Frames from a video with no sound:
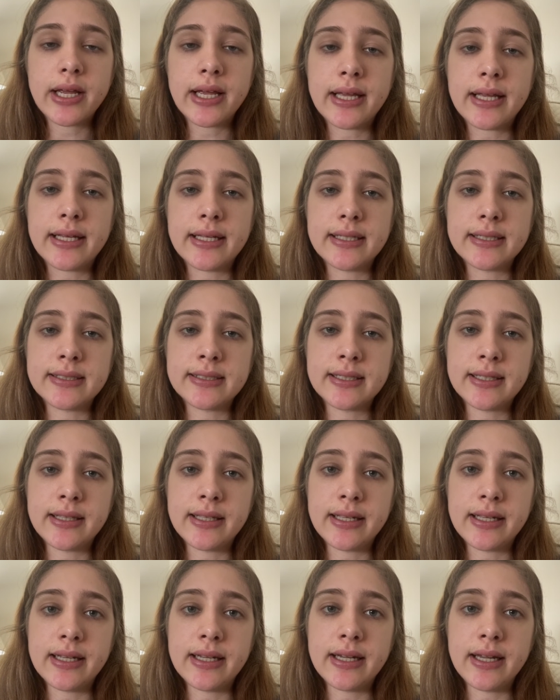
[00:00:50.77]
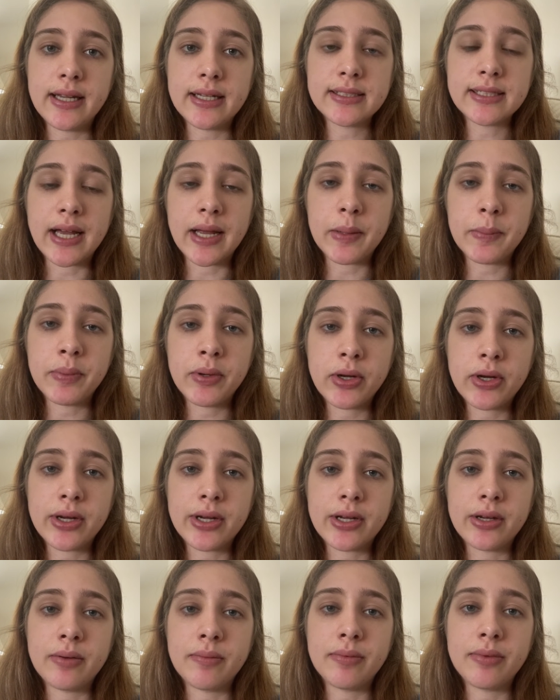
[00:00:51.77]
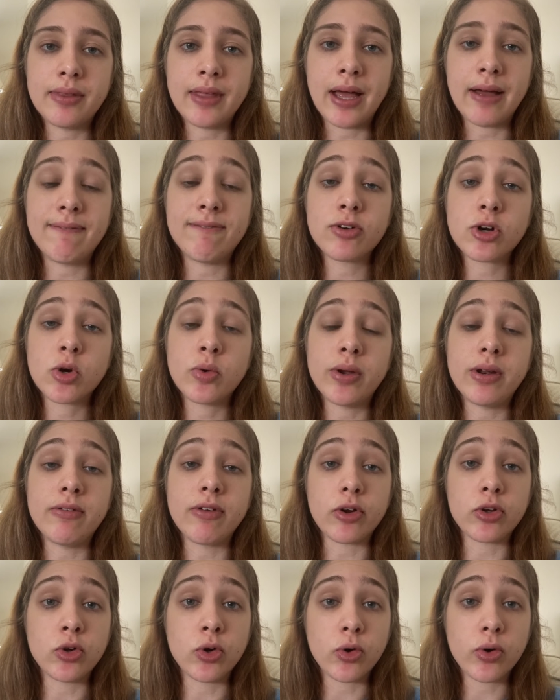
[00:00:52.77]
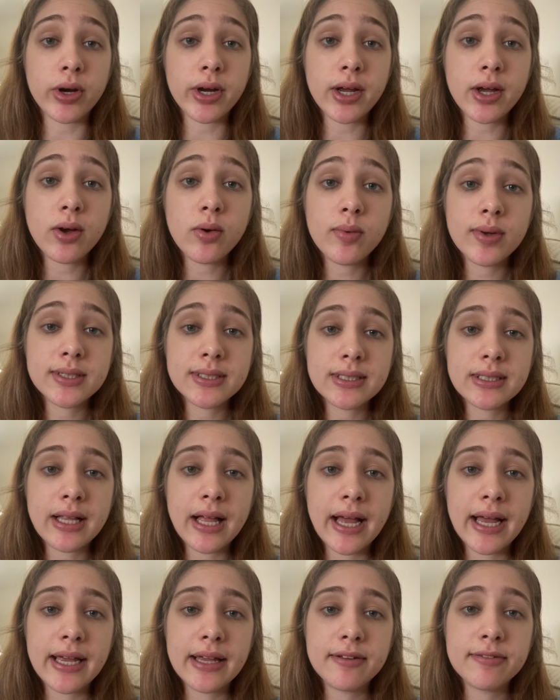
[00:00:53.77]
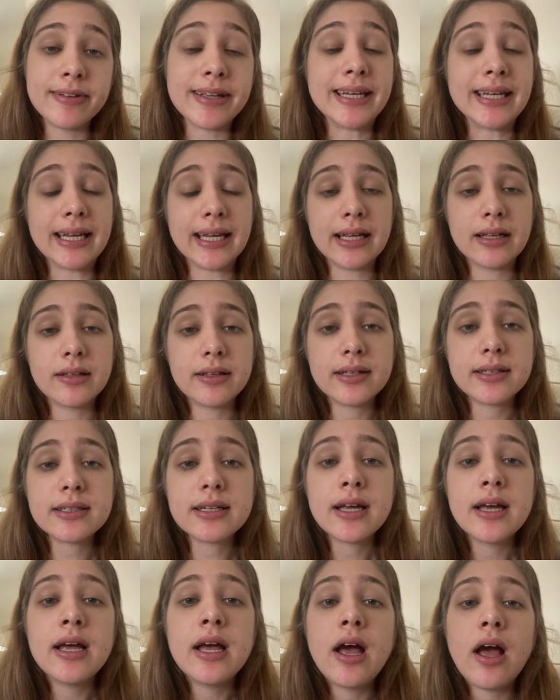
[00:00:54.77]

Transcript: is the time period that Queen Victoria was alive in England.